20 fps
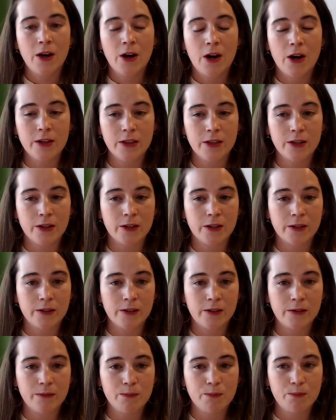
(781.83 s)
on
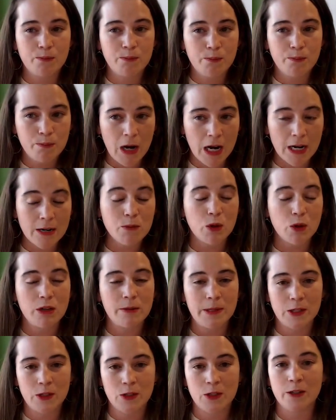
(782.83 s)
their
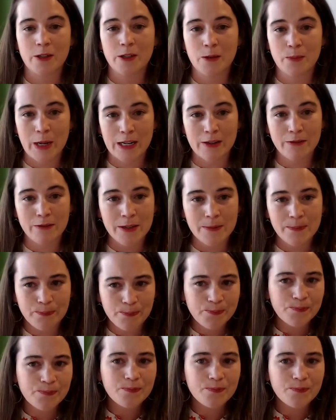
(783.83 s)
unemployment insurance benefit.